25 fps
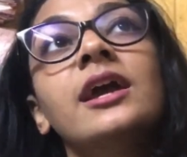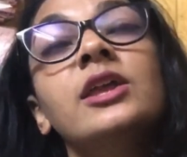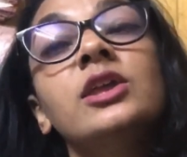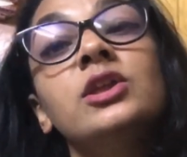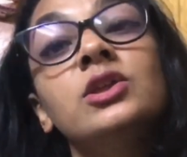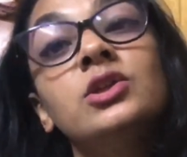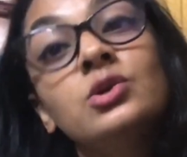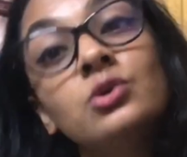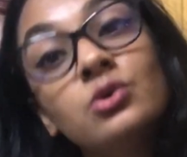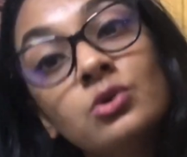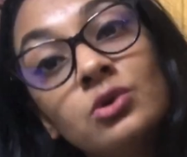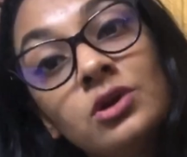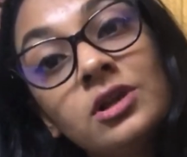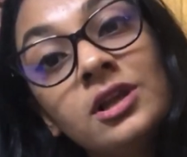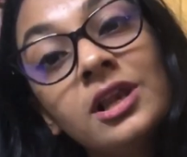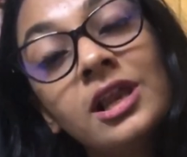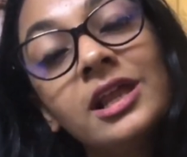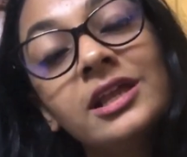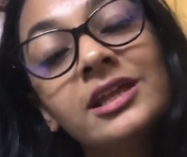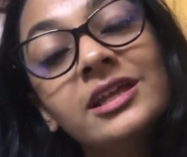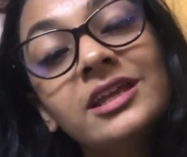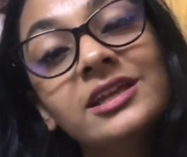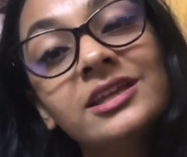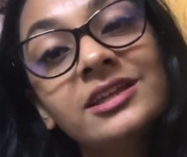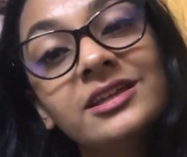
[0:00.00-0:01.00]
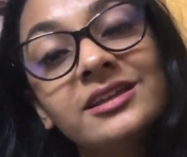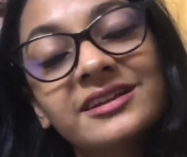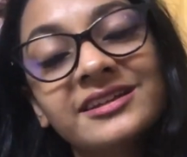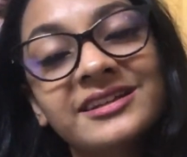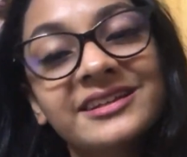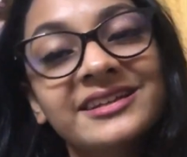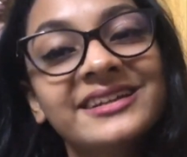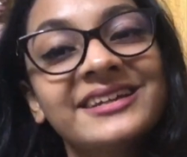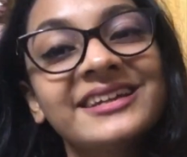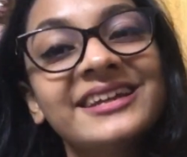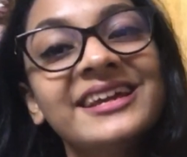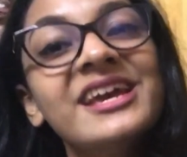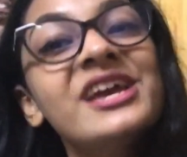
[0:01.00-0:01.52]

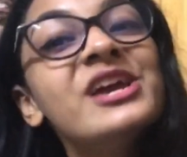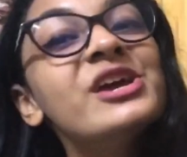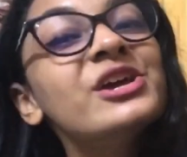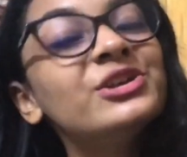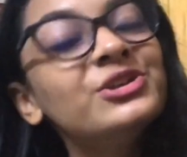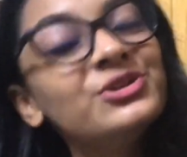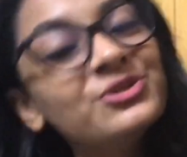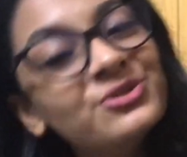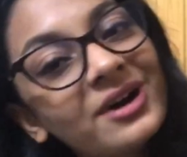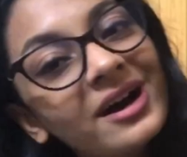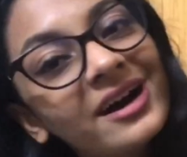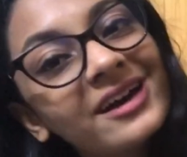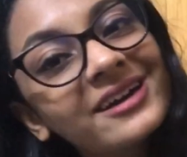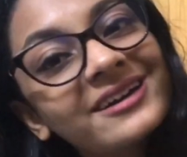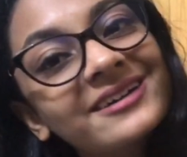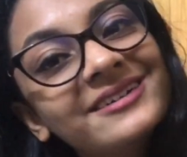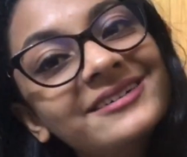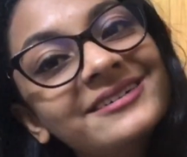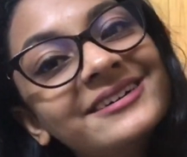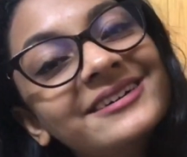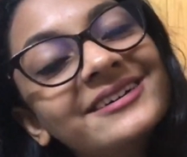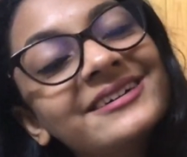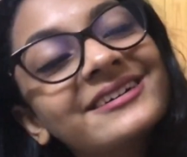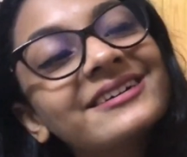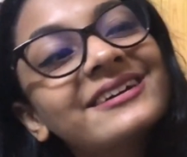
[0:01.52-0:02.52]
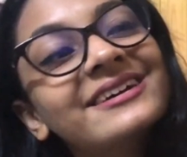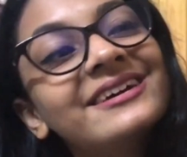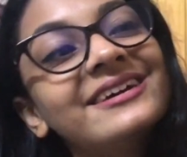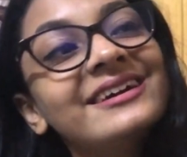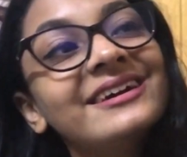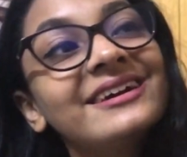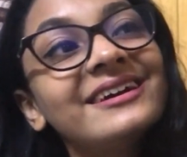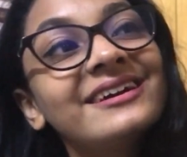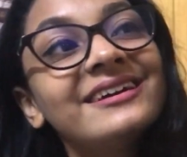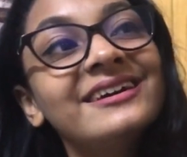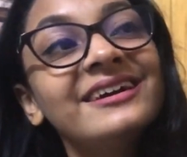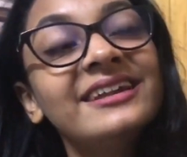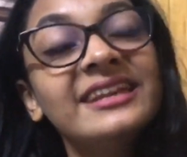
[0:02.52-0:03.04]
you are under
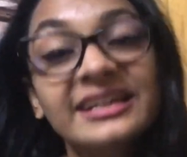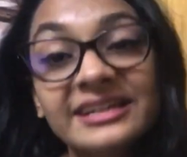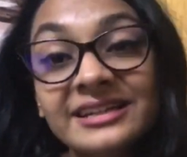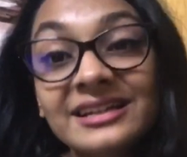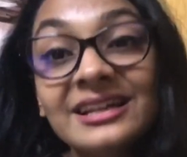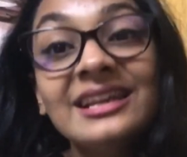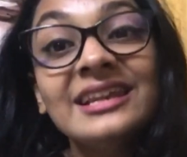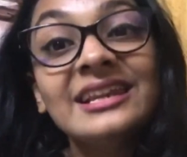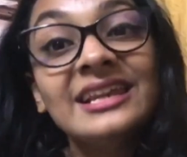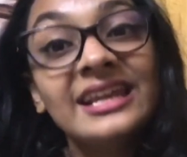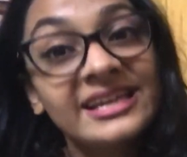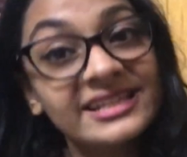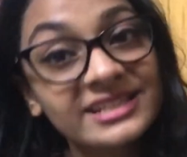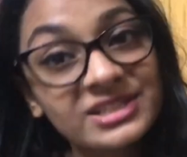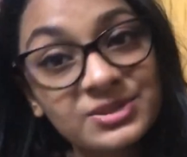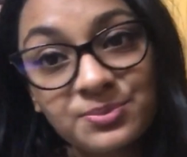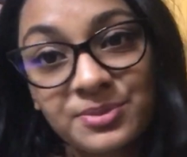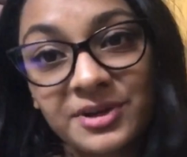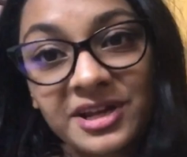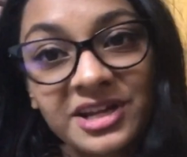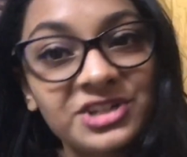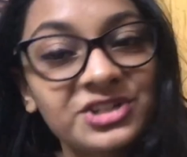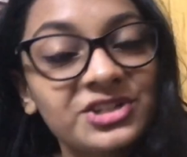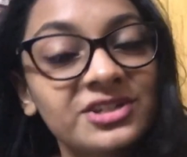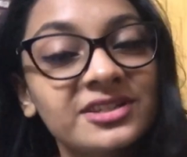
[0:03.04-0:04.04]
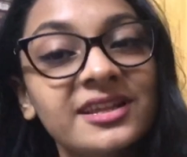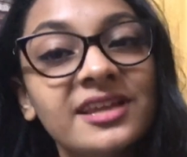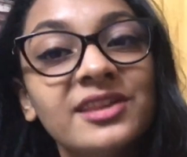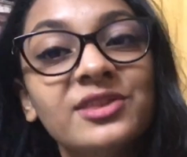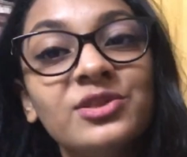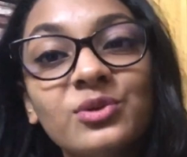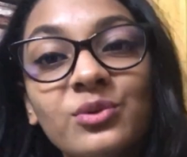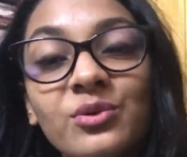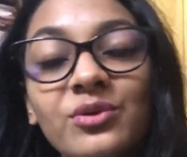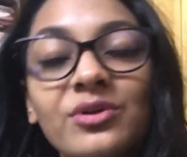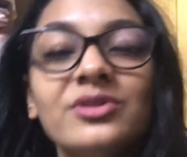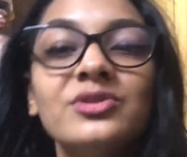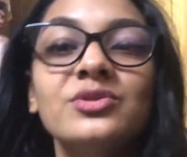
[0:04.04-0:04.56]
a little less pressure than
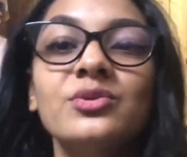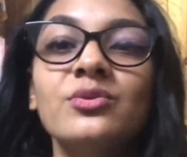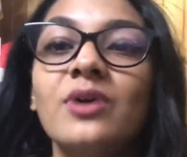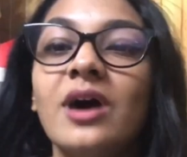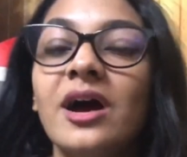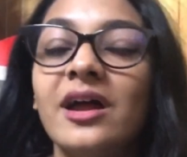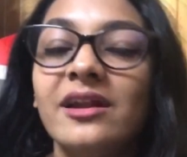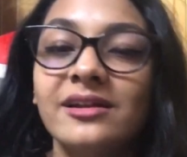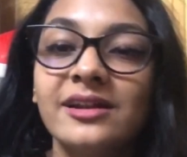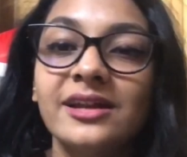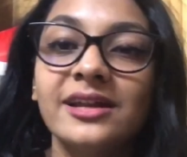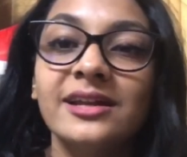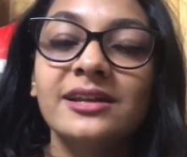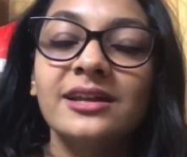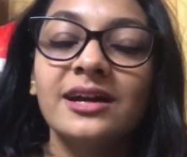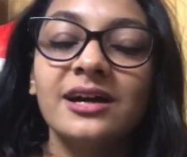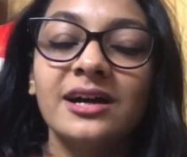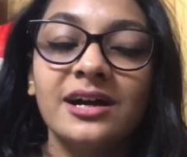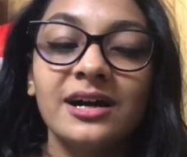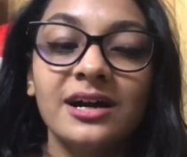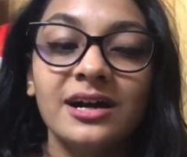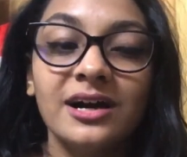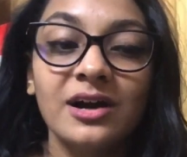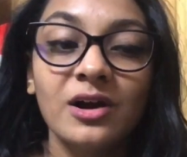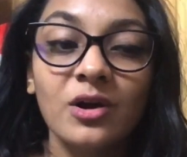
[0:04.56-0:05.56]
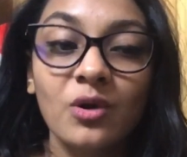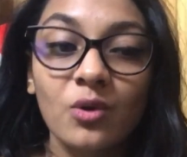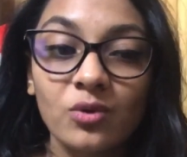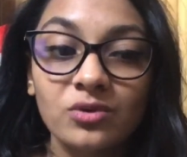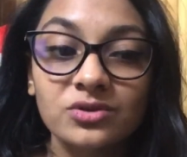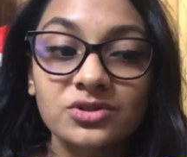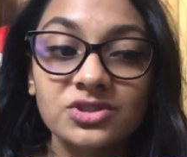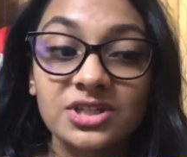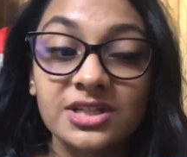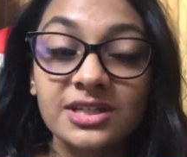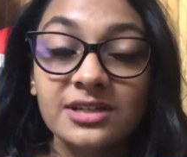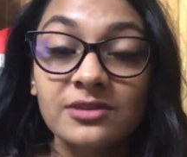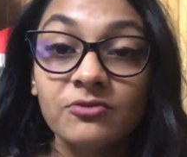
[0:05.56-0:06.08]
those who are in a
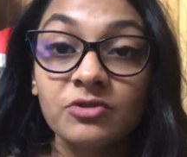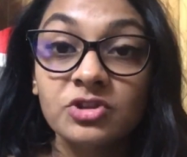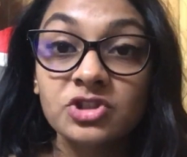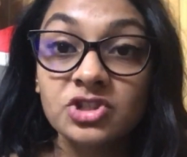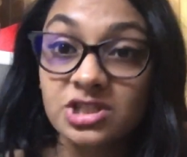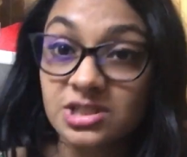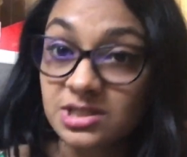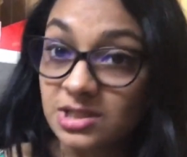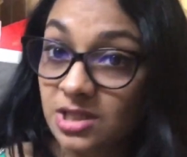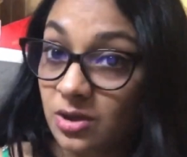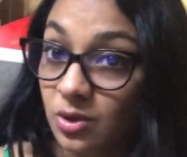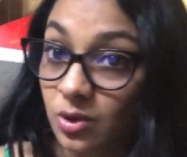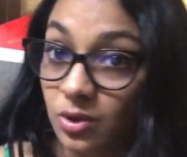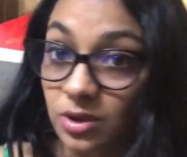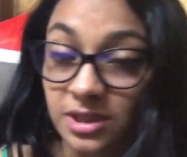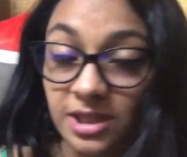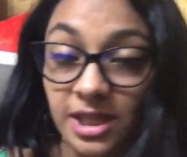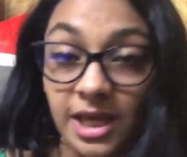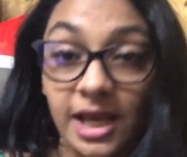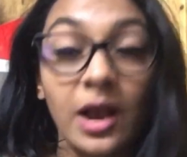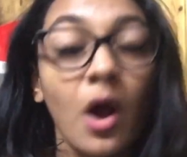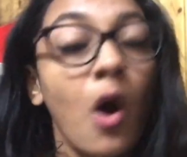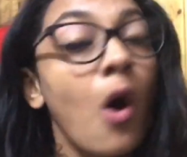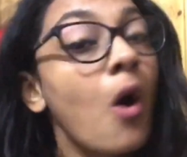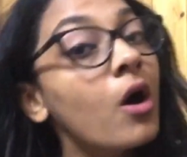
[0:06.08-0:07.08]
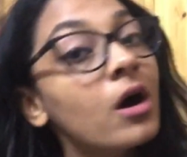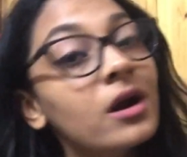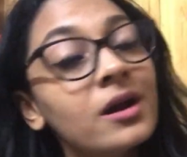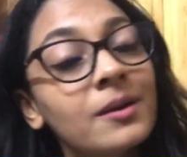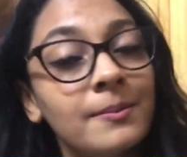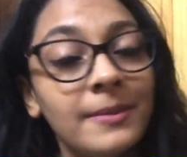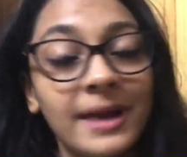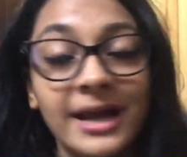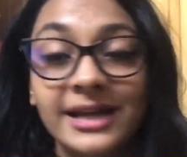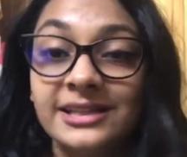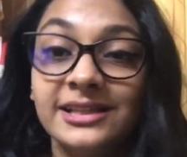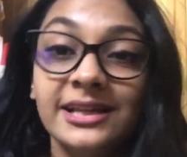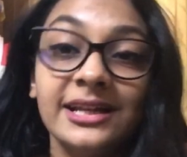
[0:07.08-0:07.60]
coaching, which is a good thing or a
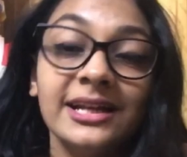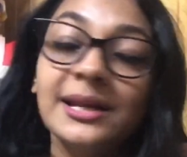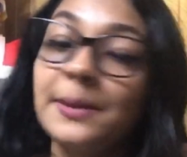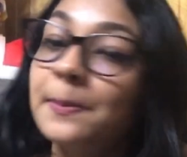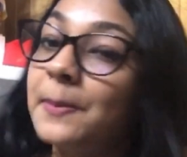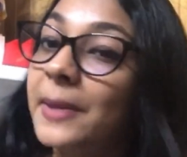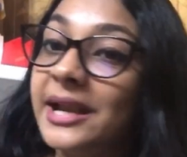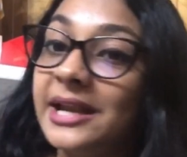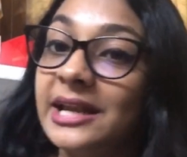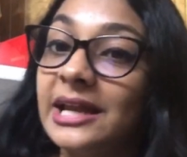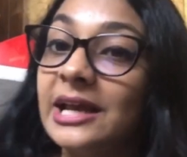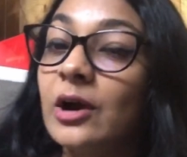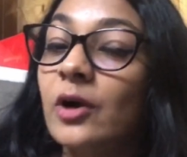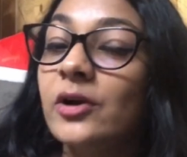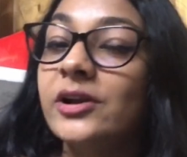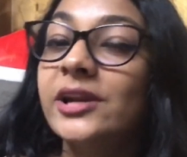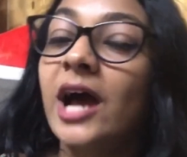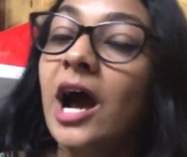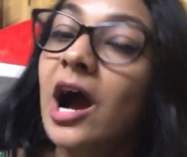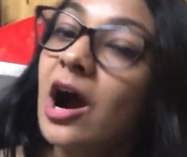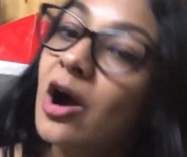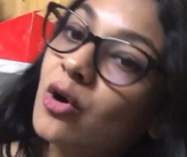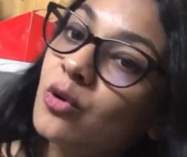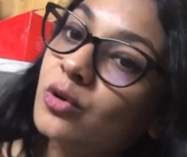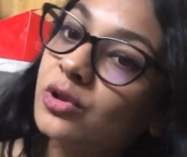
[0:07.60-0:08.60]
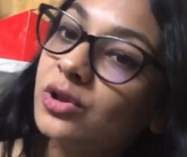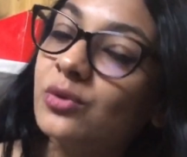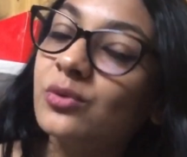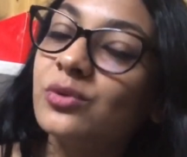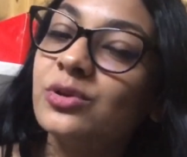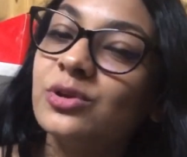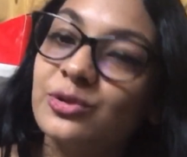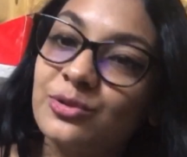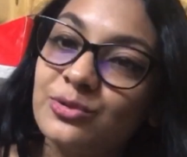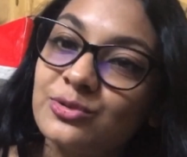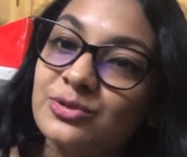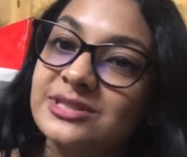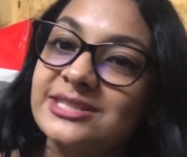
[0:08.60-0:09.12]
bad thing depending on how you
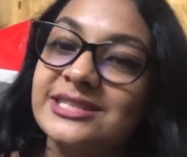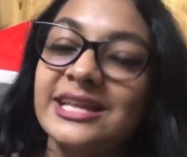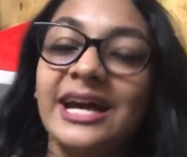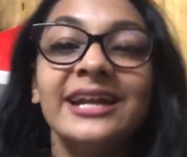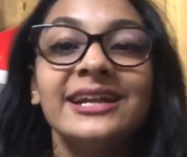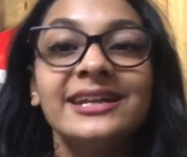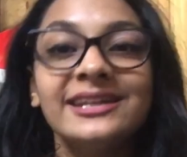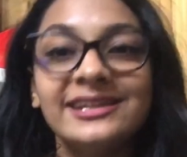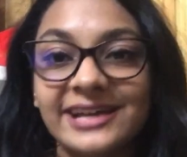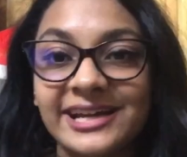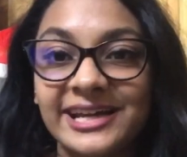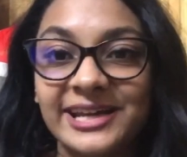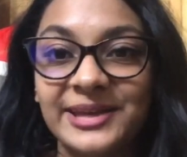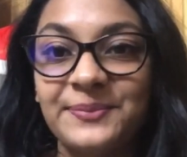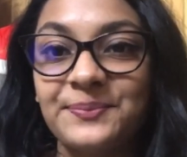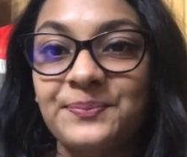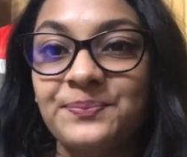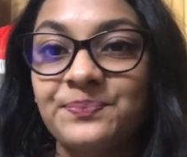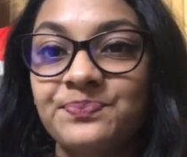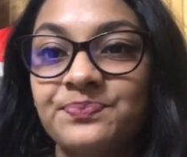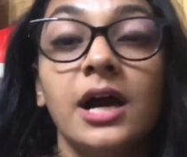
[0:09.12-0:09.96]
use that time.